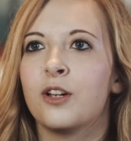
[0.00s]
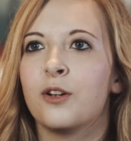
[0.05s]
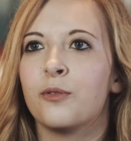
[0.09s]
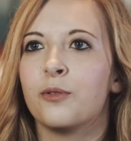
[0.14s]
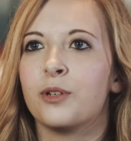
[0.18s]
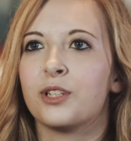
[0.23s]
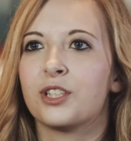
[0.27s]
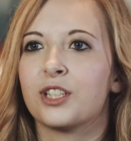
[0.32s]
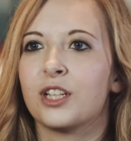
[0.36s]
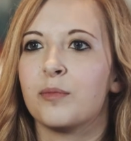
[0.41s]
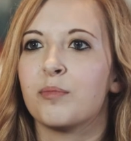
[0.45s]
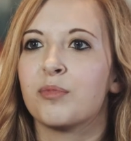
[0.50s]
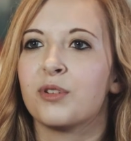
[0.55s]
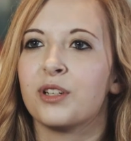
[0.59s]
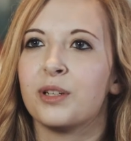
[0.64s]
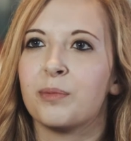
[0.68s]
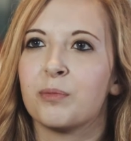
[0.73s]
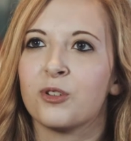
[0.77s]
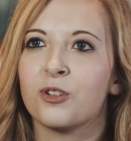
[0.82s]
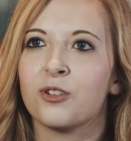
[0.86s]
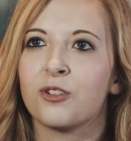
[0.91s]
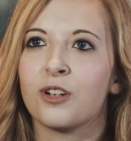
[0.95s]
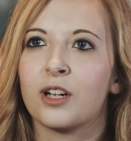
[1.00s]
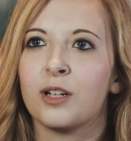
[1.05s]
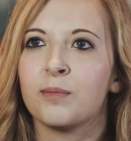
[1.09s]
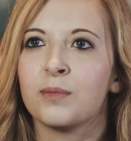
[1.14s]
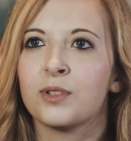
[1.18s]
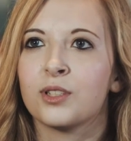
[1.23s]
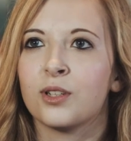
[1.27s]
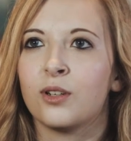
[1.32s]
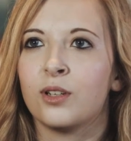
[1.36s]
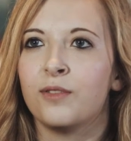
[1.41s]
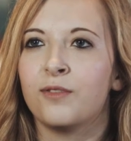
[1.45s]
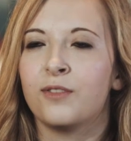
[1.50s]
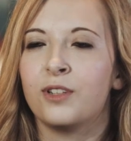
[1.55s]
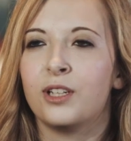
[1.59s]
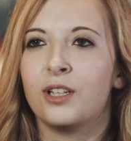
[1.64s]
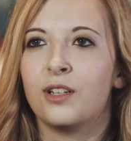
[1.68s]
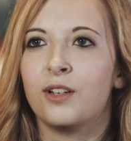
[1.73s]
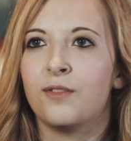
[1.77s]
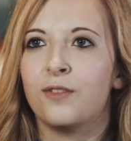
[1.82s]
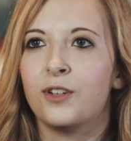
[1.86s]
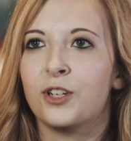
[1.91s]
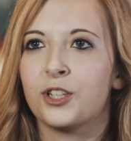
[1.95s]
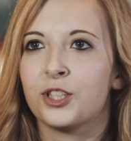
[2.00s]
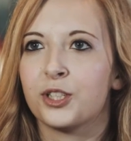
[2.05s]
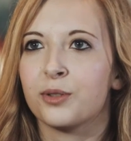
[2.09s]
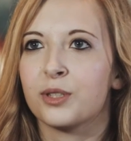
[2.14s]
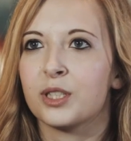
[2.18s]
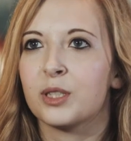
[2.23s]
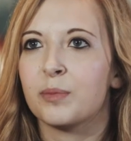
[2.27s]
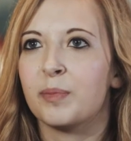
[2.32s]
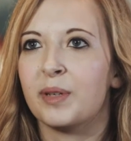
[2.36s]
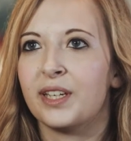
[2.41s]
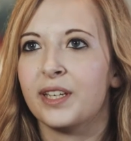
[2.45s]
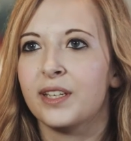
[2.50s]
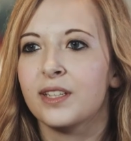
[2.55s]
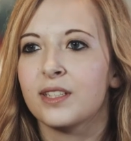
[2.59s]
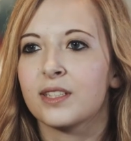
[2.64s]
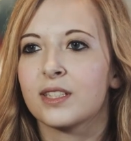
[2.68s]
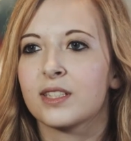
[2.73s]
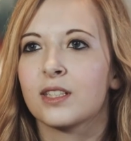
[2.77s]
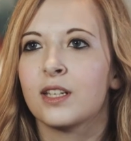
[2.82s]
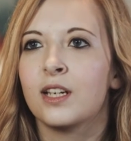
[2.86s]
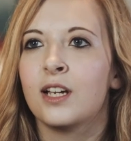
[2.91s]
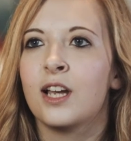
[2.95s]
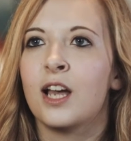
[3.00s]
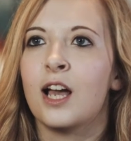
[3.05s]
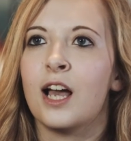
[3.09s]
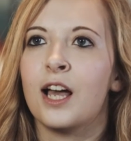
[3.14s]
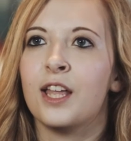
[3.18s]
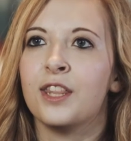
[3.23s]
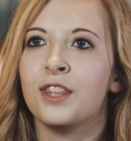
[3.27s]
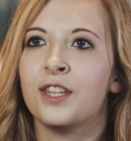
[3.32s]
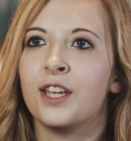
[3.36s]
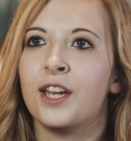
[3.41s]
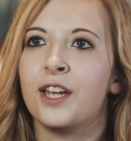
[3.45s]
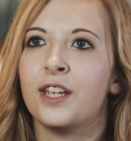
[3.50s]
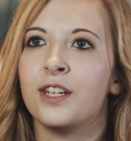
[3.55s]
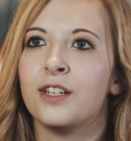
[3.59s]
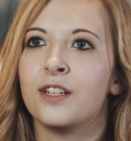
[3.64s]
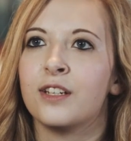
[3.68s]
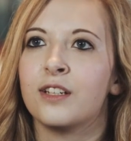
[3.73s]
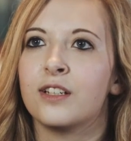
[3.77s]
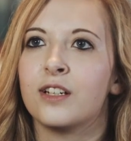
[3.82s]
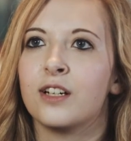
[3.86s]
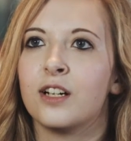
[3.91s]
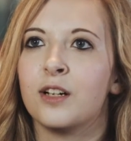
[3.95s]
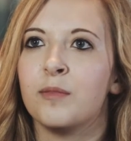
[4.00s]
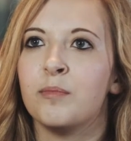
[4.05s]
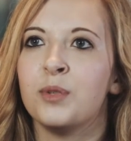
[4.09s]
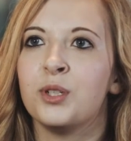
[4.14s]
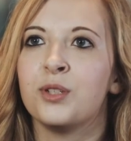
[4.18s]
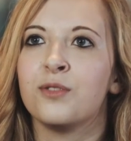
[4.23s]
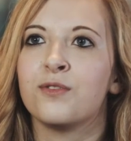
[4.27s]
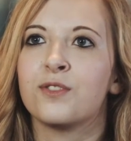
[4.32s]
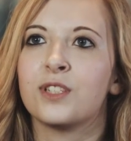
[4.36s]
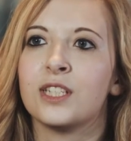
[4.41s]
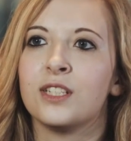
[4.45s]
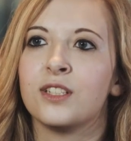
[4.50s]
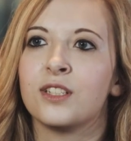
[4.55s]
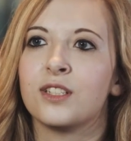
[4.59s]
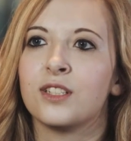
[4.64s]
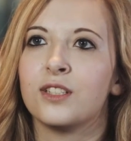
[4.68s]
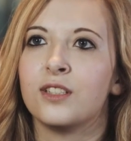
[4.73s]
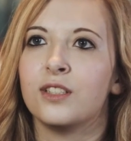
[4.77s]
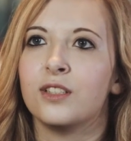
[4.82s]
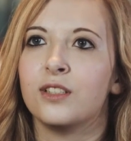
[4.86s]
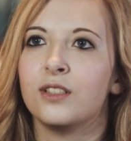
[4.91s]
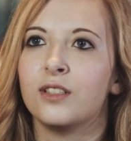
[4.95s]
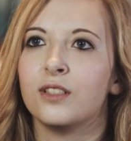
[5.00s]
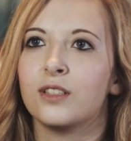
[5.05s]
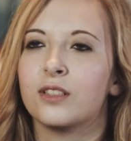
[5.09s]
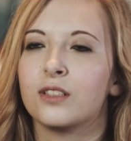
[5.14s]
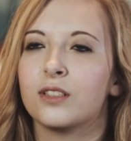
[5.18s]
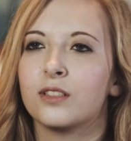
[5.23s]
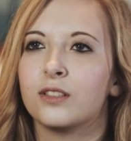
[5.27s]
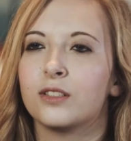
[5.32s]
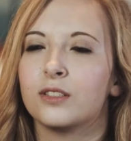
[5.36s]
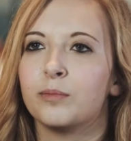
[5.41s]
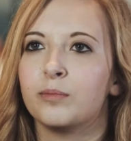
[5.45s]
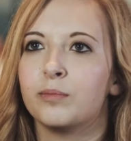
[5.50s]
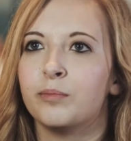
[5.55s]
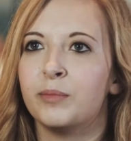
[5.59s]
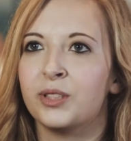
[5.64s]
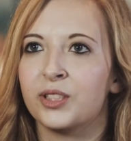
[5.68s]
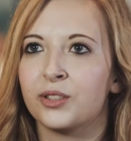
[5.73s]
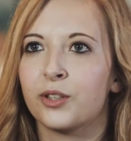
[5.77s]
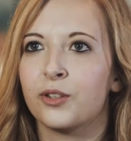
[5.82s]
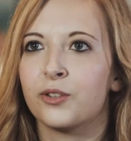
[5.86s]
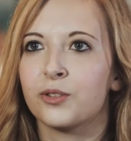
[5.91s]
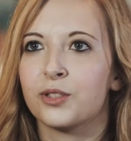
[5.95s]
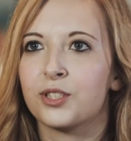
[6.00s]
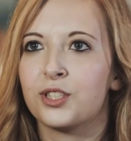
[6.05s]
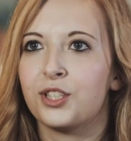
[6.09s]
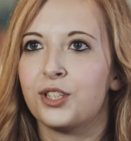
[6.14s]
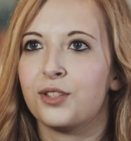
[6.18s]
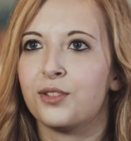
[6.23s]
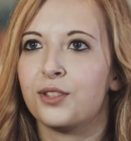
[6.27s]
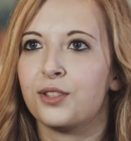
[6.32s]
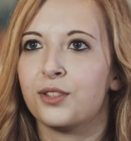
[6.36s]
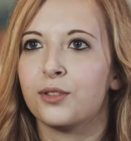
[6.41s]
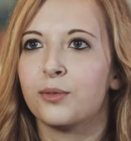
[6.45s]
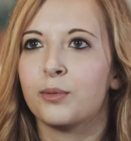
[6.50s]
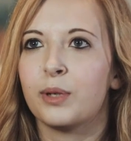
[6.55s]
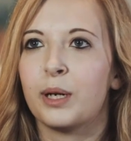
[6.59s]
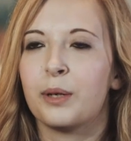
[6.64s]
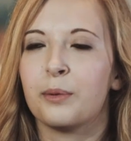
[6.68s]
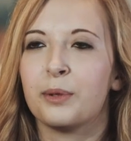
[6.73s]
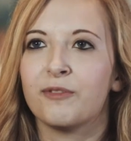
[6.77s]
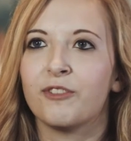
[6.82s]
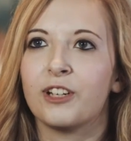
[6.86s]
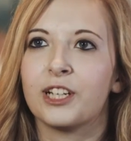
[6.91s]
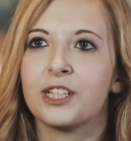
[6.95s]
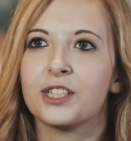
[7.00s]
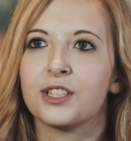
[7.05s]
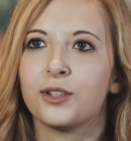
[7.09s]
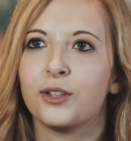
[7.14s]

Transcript: which I pre-programmed all in a virtual space, and then I moved into the Milton Court studio where we rigged it